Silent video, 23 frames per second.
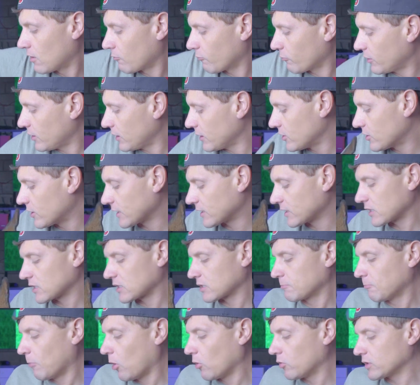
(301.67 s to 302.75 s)
Really, you got the
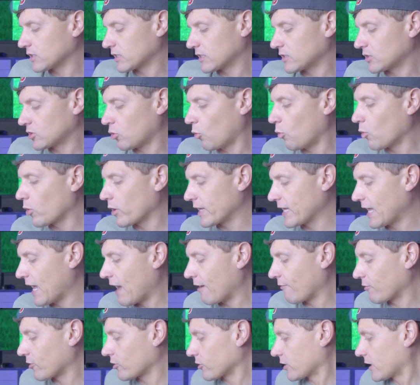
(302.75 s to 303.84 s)
smallest toy
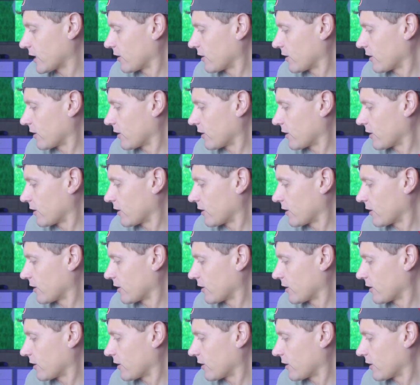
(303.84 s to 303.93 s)
ever